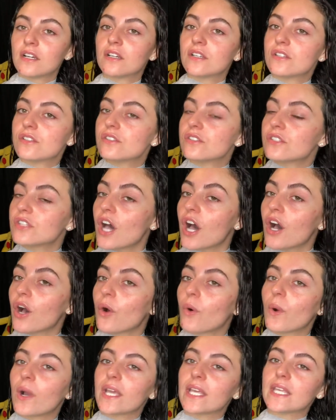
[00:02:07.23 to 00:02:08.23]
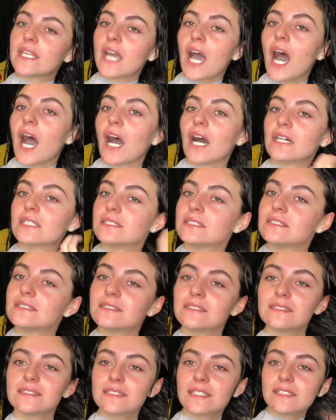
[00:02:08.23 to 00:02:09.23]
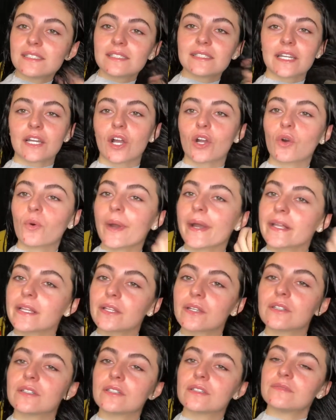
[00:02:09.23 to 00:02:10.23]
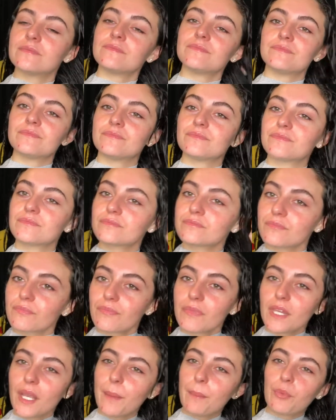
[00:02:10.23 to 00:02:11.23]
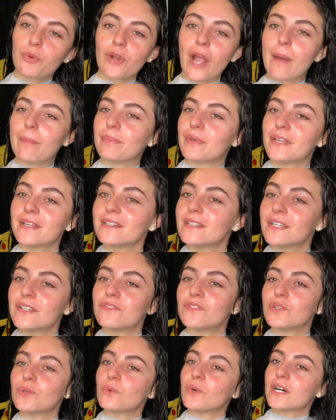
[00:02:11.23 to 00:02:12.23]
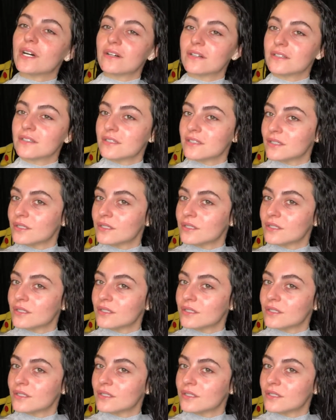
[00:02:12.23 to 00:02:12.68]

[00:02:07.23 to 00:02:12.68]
So yeah, this is like a quick little prep, if you will.